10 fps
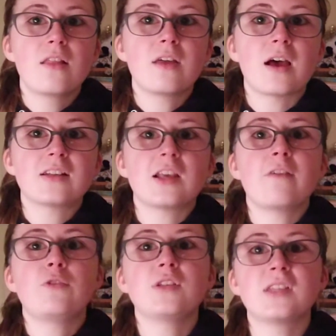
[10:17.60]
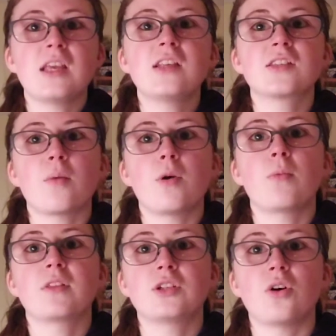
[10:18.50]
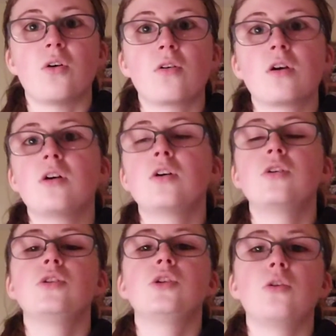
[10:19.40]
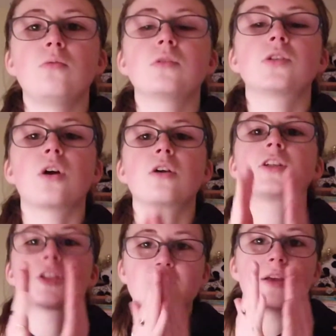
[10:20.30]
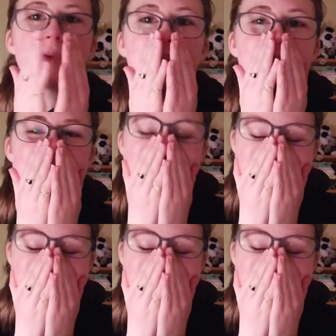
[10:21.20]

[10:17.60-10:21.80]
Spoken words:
that if you see someone with a dog, don't start screaming.